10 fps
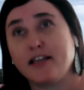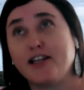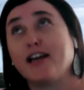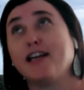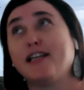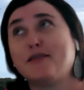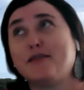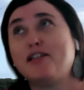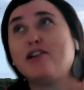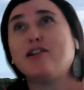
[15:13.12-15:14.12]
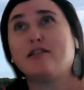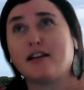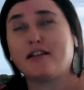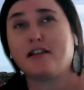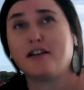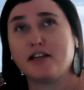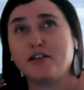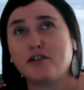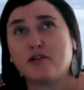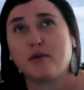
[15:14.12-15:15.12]
yeah, it's material that I think you need
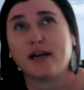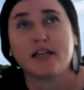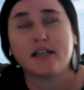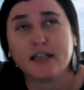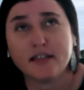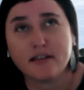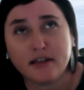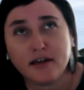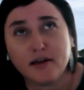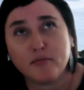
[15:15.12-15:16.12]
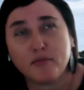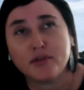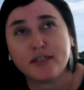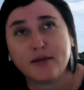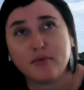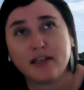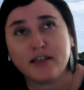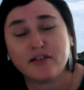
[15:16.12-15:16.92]
to go away and consider more deeply.